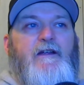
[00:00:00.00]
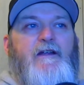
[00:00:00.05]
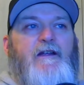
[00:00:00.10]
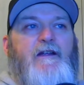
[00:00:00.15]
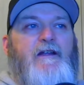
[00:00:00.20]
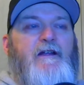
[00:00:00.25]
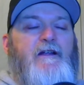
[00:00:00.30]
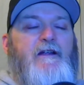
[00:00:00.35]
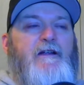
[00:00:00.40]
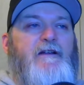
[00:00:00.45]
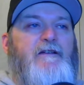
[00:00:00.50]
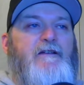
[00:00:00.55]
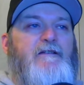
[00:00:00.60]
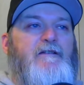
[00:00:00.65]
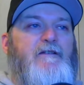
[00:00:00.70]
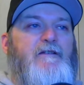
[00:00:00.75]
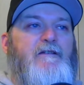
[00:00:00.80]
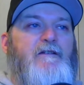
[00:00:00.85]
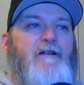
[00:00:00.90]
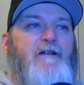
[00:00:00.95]
And
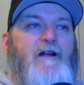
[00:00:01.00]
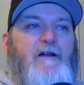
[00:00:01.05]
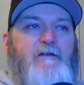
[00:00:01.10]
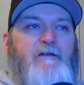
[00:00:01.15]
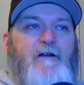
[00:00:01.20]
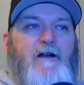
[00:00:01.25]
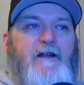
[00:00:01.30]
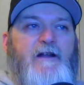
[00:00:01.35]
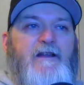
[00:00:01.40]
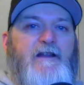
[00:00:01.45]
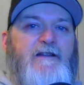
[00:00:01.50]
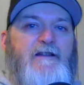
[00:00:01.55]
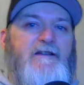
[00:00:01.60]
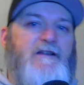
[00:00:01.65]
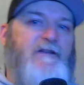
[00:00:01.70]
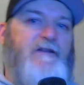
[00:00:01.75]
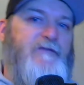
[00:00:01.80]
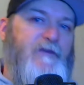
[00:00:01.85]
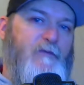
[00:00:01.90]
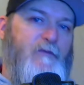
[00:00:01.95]
I get
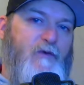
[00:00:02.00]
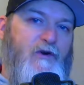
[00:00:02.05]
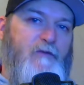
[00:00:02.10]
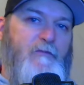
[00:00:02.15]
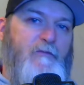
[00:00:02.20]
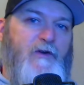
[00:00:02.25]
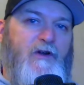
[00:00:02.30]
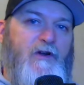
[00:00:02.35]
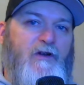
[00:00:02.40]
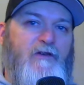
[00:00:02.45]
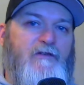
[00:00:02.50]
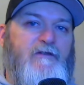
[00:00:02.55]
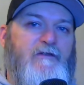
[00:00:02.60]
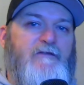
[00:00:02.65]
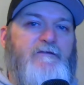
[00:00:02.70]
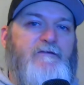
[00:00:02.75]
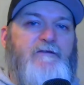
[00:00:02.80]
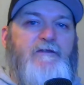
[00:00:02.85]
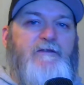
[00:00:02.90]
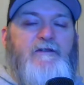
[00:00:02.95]
stuff at Walmart
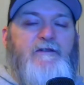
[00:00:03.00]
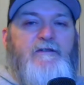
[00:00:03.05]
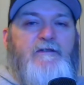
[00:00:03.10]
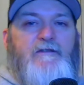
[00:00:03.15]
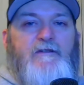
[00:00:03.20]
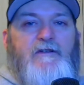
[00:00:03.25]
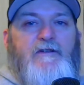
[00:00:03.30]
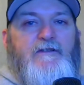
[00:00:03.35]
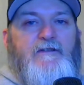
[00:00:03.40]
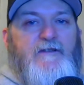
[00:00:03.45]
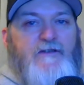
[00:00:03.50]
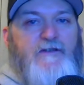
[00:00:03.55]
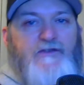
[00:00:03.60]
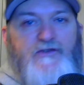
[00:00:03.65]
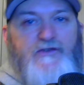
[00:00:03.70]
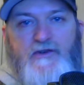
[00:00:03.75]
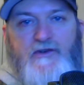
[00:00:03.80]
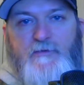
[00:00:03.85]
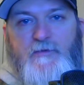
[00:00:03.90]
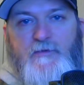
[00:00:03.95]
because it's
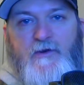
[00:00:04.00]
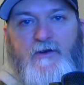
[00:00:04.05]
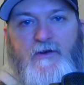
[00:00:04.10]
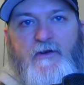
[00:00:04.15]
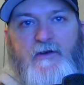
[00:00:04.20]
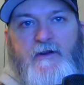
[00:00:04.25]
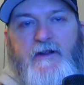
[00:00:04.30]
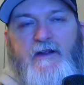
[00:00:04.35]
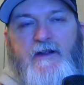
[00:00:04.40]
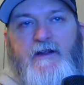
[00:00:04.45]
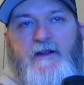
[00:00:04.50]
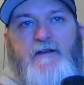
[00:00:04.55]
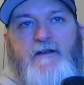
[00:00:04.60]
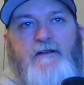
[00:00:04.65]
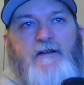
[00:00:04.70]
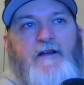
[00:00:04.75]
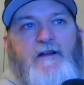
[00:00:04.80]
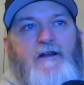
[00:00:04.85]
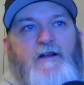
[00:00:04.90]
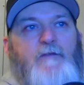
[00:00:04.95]
cheaper, and
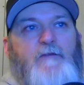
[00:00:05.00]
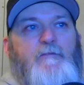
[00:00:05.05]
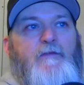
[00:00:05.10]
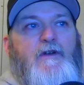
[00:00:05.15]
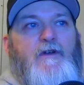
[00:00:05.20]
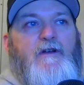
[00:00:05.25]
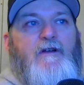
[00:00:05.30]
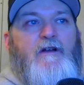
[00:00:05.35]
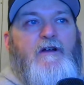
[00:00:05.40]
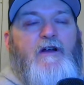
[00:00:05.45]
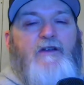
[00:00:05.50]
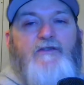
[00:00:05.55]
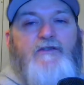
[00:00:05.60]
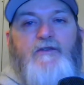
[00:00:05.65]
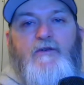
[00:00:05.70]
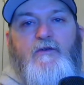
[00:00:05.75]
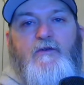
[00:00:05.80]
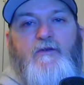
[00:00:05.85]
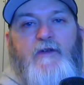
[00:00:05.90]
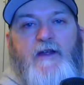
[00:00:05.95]

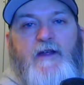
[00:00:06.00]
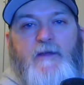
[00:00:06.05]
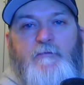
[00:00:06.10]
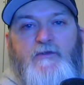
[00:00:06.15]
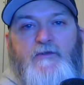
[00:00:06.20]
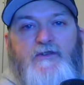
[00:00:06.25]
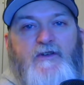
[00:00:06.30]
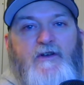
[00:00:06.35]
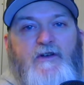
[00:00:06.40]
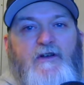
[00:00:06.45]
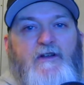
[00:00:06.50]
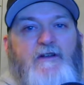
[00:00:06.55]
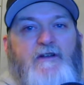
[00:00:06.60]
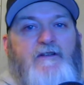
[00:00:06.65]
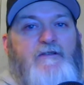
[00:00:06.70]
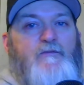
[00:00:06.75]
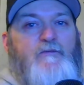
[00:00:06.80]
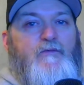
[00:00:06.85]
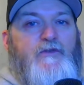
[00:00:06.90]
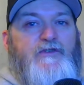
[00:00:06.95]
also Amazon,
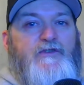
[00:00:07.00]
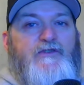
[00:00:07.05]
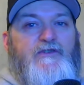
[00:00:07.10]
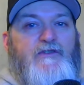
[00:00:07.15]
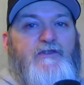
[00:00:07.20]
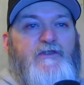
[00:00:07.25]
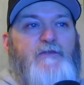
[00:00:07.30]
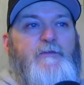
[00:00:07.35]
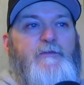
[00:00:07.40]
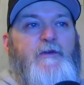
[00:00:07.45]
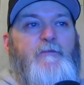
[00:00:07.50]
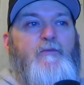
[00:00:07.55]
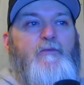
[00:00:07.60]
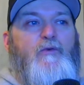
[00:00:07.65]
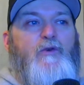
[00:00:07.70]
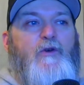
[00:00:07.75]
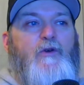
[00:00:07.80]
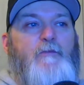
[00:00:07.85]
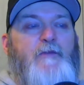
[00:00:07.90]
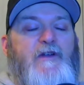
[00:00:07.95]
which is a little bit
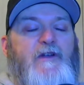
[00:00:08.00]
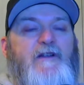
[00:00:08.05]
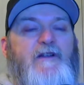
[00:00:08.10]
more, but